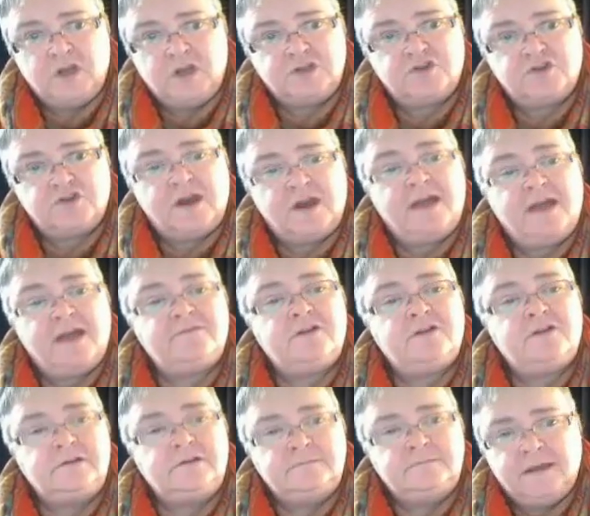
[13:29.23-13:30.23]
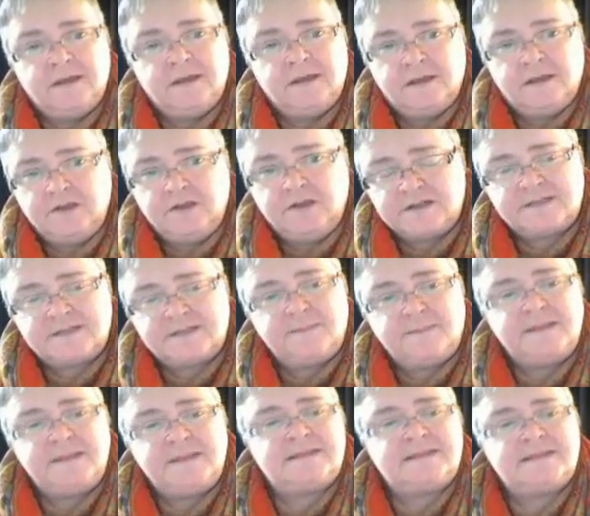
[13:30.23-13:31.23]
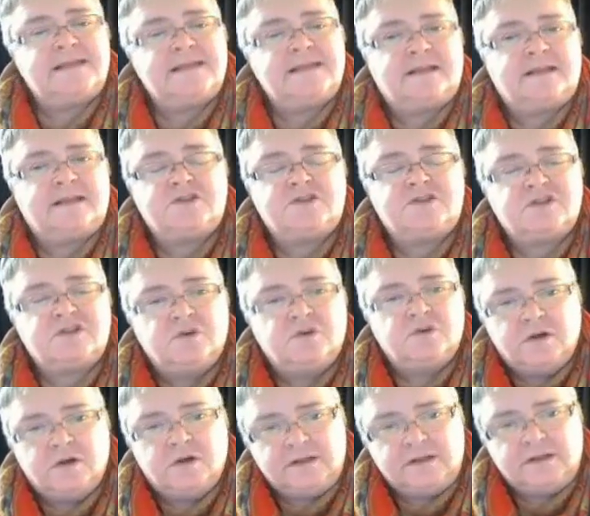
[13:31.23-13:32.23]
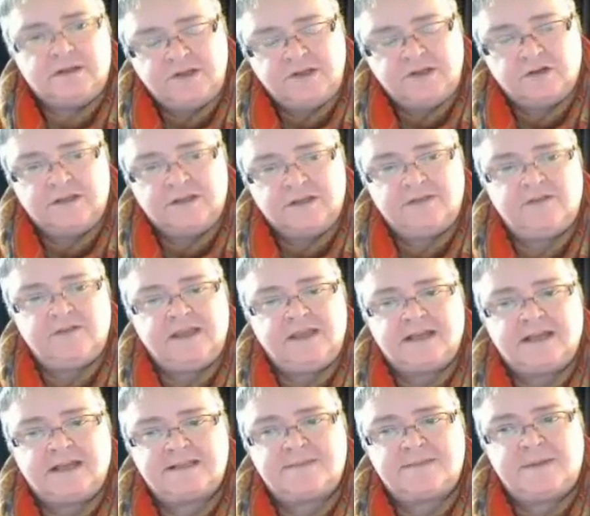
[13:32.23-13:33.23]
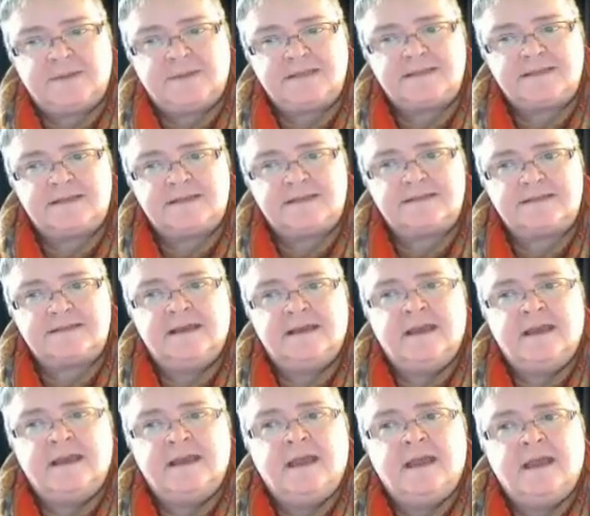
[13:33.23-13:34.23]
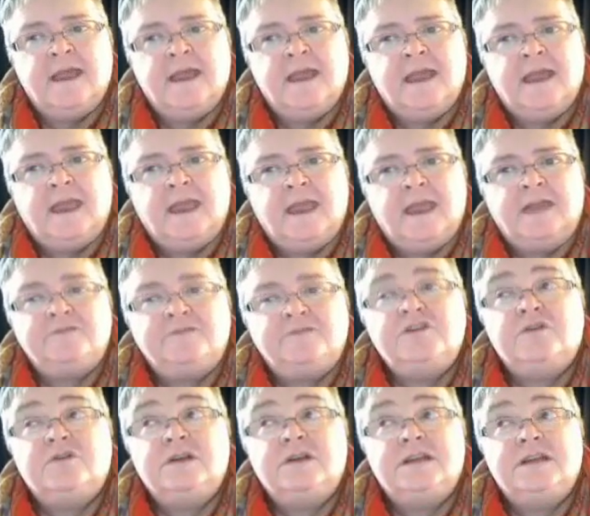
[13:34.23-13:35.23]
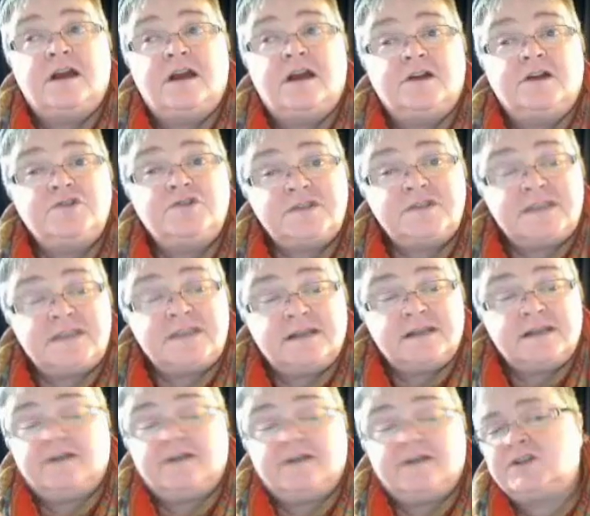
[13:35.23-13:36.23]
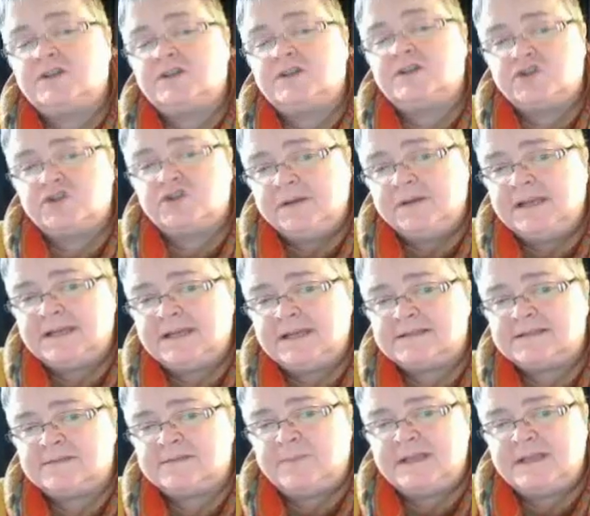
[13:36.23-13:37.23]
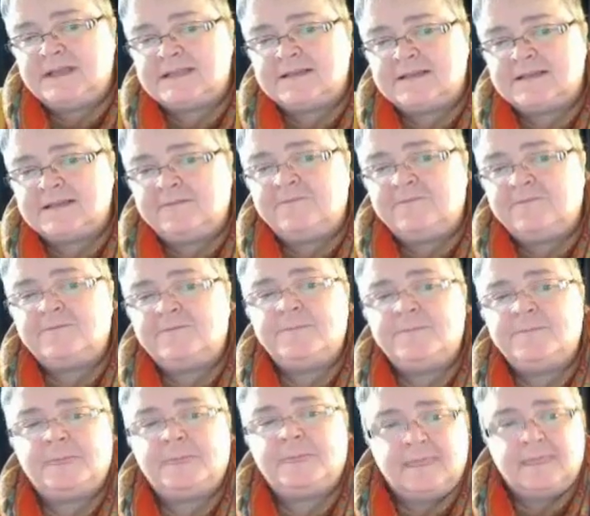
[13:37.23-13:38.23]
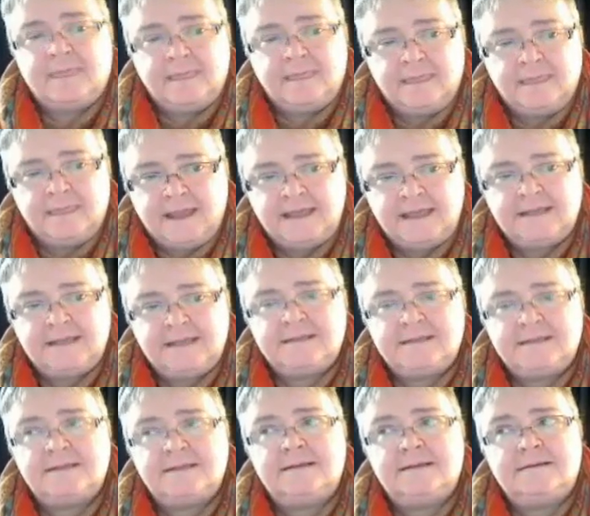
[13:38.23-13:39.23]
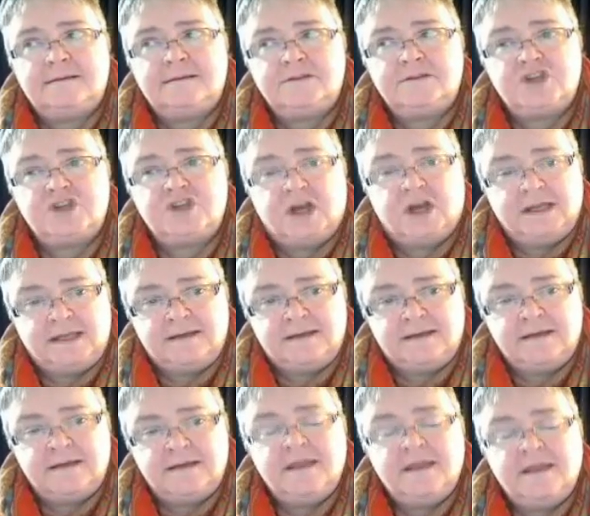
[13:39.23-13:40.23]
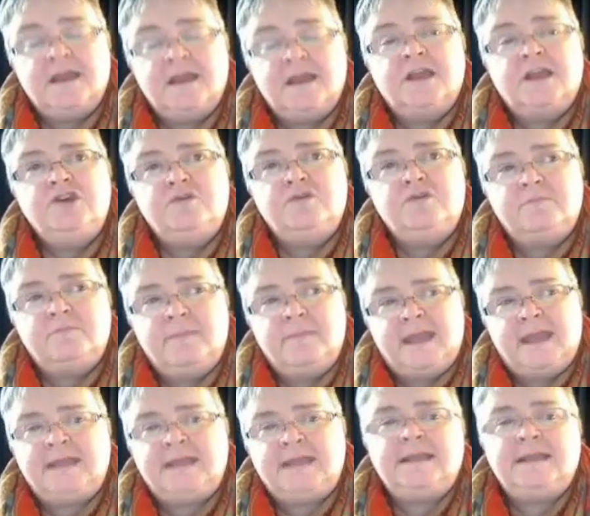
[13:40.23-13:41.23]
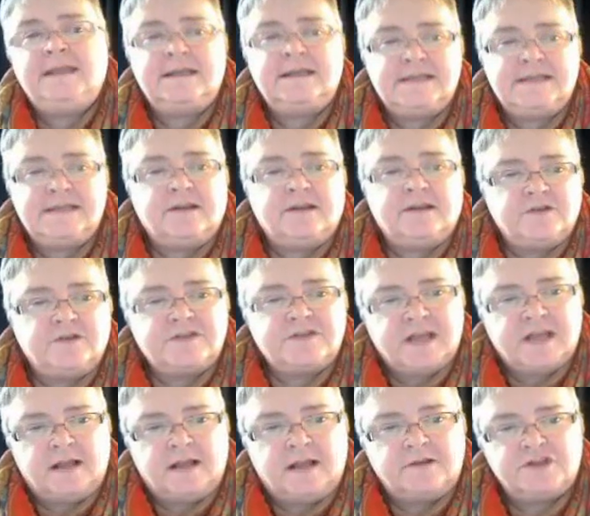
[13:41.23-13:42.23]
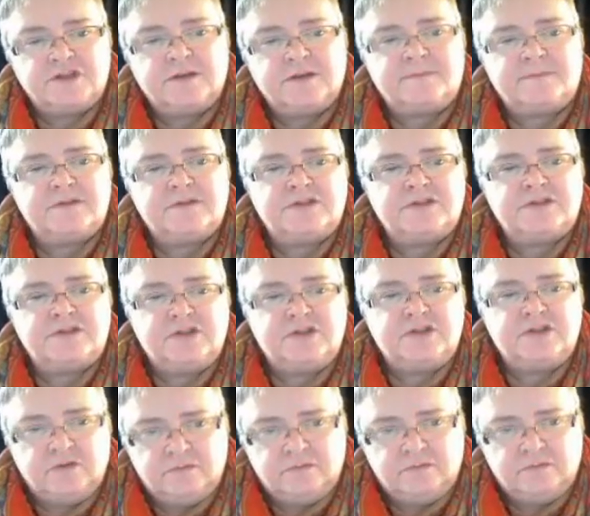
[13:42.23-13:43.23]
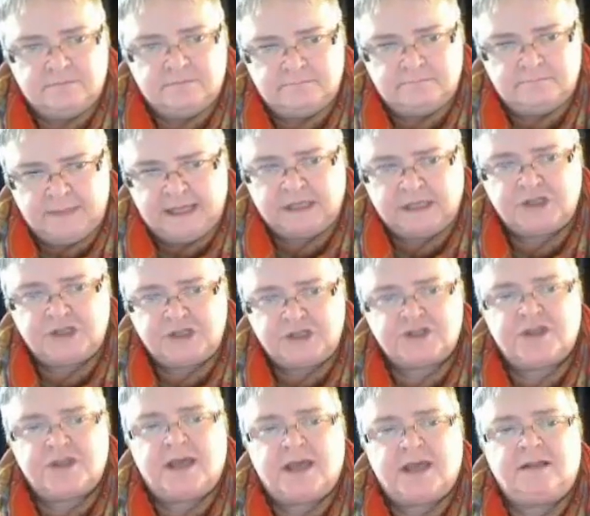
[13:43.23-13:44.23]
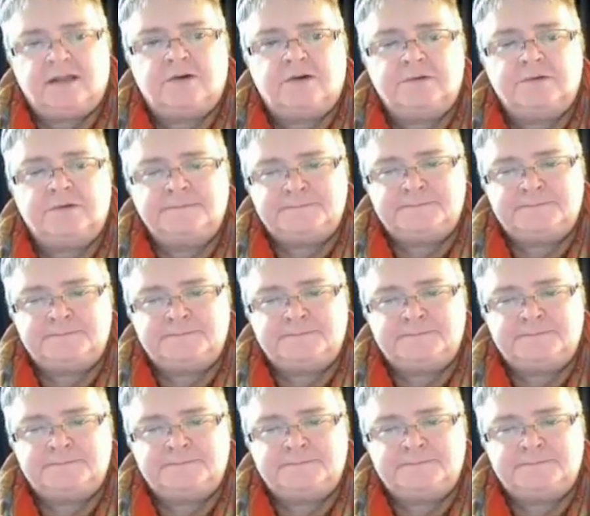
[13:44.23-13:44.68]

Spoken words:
travel, your expenses at the school, and your living expenses. If you're in countries that are extremely expensive, like China, you may need to get other scholarships to manage that load.